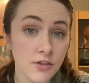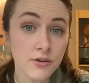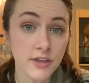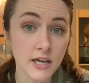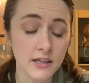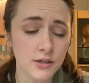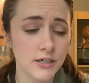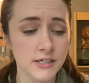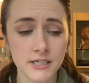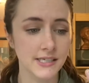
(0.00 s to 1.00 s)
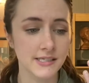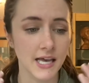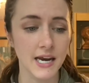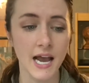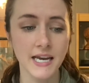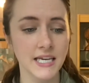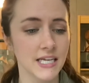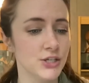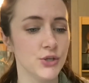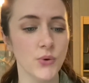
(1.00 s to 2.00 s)
thing I learned is that I
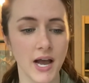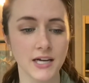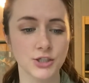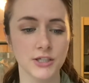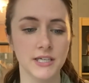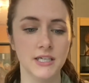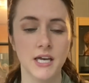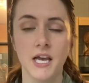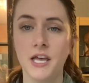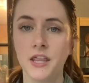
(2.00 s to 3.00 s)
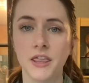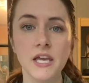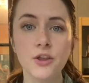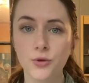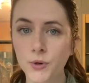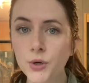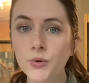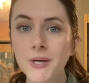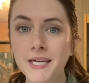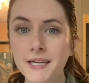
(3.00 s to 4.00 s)
need to actually think
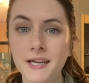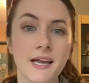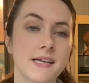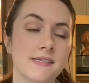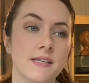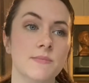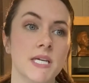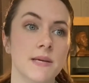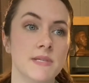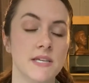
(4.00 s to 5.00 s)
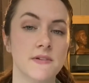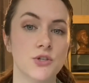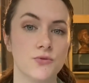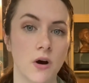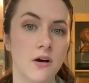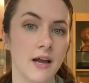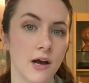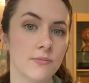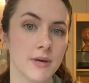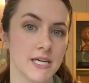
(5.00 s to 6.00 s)
through and sometimes even draw
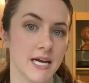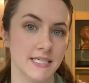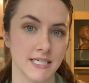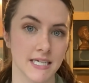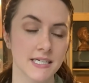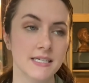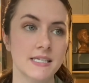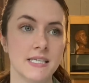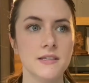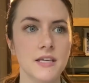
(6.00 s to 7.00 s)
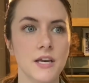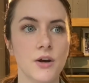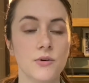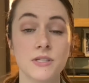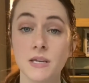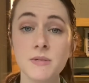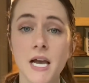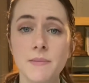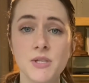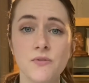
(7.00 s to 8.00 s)
out my ideas. You know,
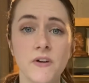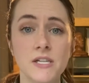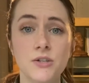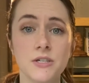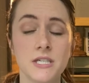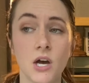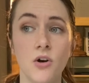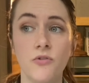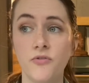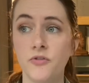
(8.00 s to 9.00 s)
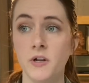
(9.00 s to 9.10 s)
sometimes you find yourself